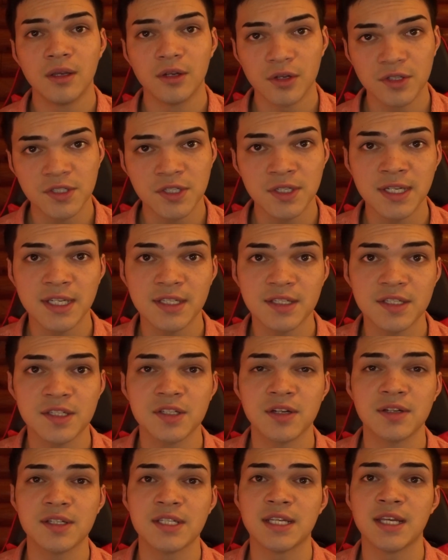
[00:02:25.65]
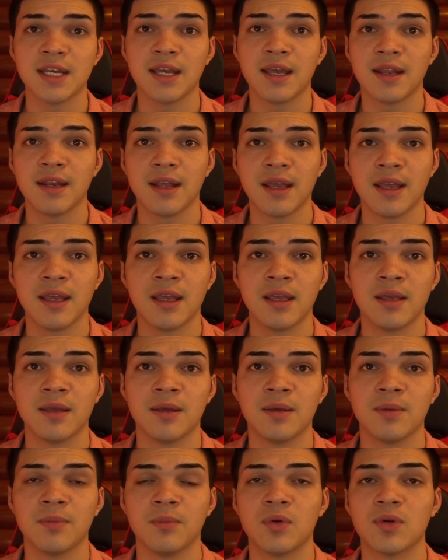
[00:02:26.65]
You're also going to get to start to get
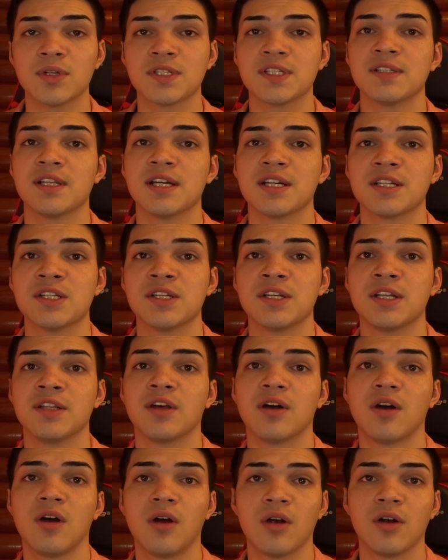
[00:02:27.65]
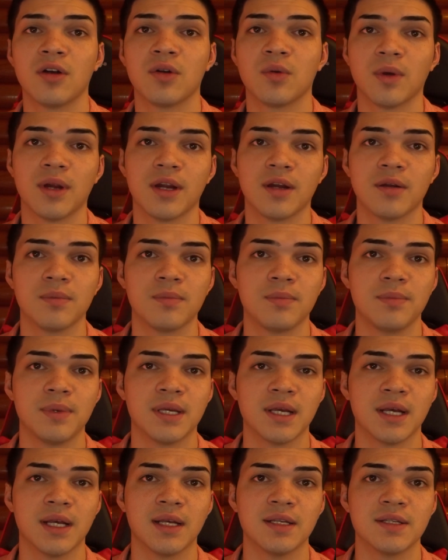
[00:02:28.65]
a more selection in the hardware
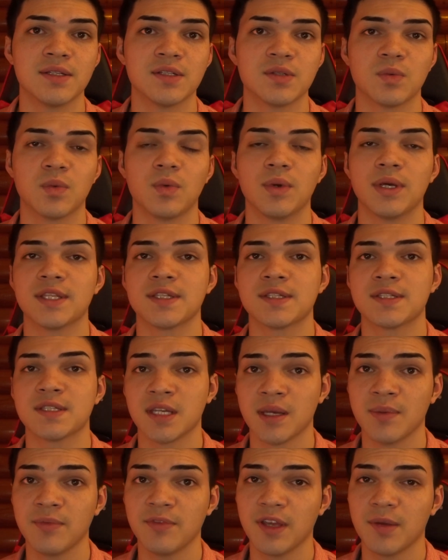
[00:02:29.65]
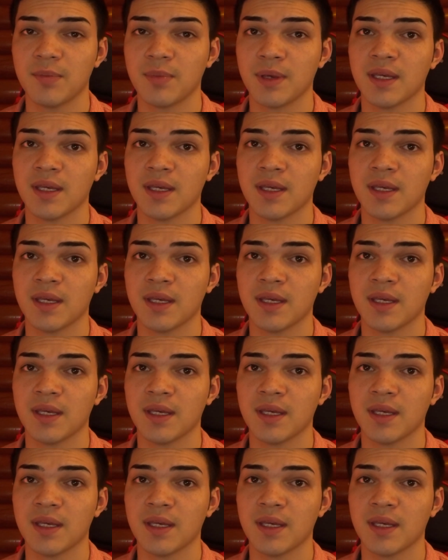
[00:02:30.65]
because with some vape